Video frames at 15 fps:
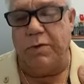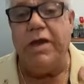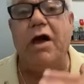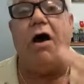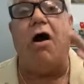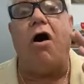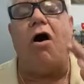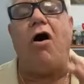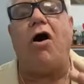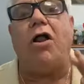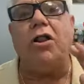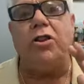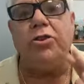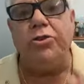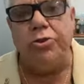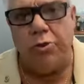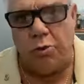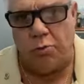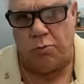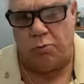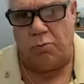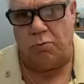we all
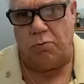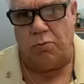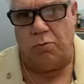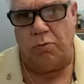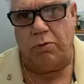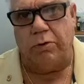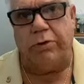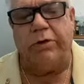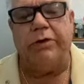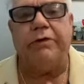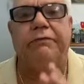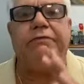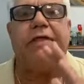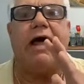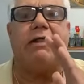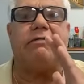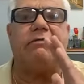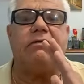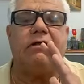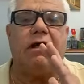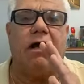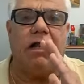know
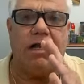that